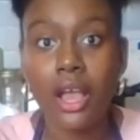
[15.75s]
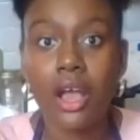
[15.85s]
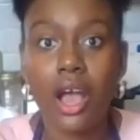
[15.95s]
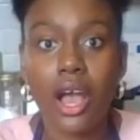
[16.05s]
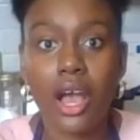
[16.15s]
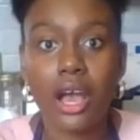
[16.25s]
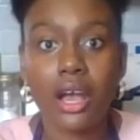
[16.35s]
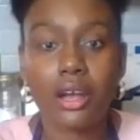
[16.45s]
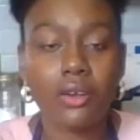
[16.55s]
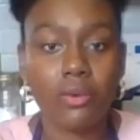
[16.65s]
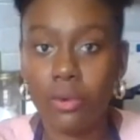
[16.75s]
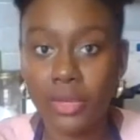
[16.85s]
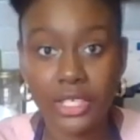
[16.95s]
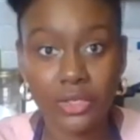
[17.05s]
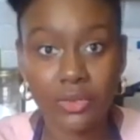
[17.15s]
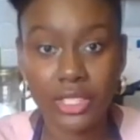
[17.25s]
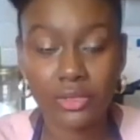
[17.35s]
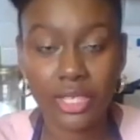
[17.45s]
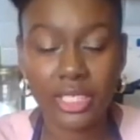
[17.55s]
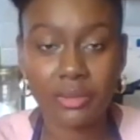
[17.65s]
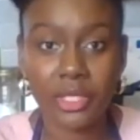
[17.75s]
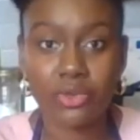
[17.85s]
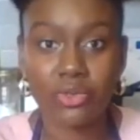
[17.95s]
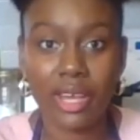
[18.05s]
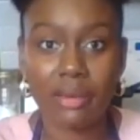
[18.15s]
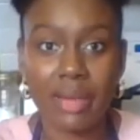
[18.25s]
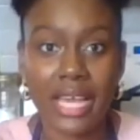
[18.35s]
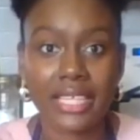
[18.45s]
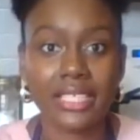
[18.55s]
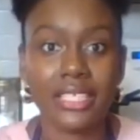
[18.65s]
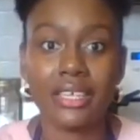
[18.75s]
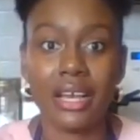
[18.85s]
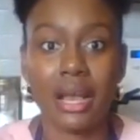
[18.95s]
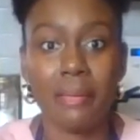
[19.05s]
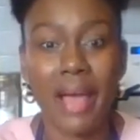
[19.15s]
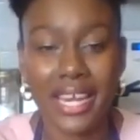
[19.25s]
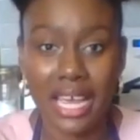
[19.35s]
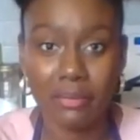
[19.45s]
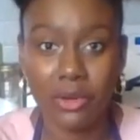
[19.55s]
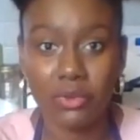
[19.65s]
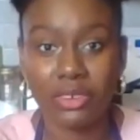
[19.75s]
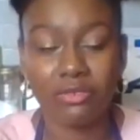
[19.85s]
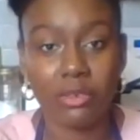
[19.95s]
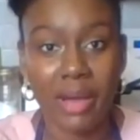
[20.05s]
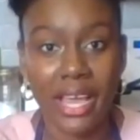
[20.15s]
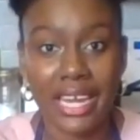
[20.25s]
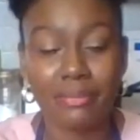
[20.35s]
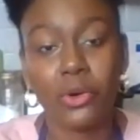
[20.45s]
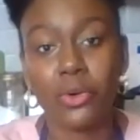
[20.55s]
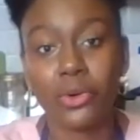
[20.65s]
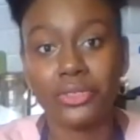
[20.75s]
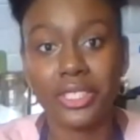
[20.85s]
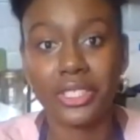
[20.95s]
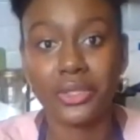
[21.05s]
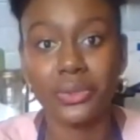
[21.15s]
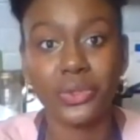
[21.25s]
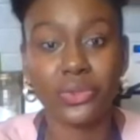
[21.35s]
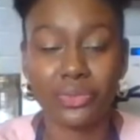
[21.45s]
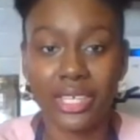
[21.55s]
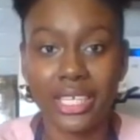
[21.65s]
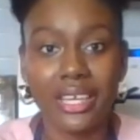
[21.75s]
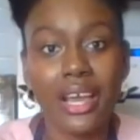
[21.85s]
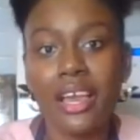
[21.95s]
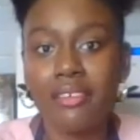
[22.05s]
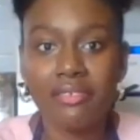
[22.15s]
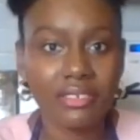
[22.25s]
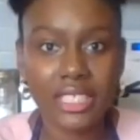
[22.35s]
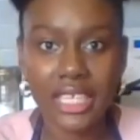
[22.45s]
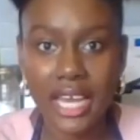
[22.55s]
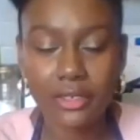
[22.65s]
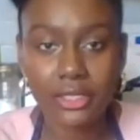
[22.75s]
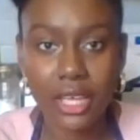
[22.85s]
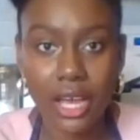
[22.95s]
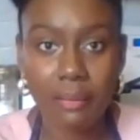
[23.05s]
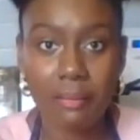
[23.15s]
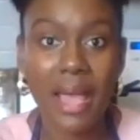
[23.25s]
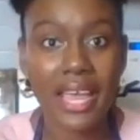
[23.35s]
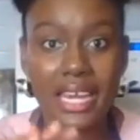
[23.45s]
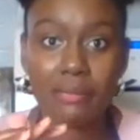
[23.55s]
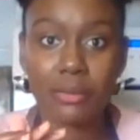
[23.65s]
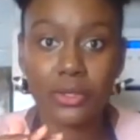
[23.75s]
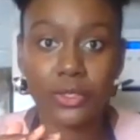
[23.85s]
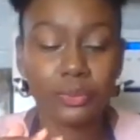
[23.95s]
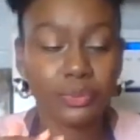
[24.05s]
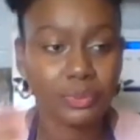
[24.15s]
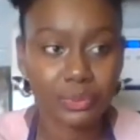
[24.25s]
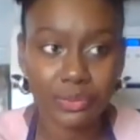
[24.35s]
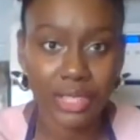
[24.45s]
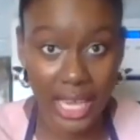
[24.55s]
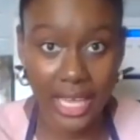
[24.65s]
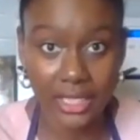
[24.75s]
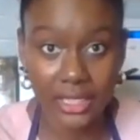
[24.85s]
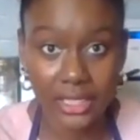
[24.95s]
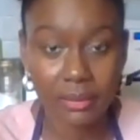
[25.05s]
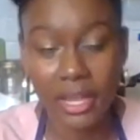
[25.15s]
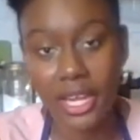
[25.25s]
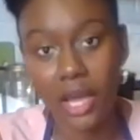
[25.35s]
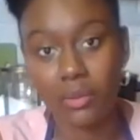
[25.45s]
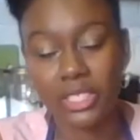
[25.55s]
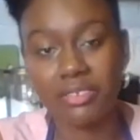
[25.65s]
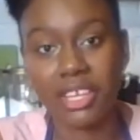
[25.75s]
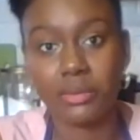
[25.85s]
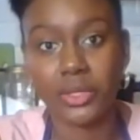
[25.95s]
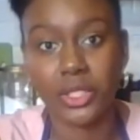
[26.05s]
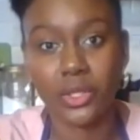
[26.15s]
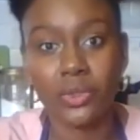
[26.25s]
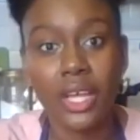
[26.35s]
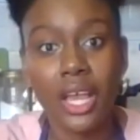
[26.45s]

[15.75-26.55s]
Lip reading: What we do in this recipe is we recommend a pineapple, one full pineapple, or you can use 3 15-ounce pineapple cans, depending on what's available to you.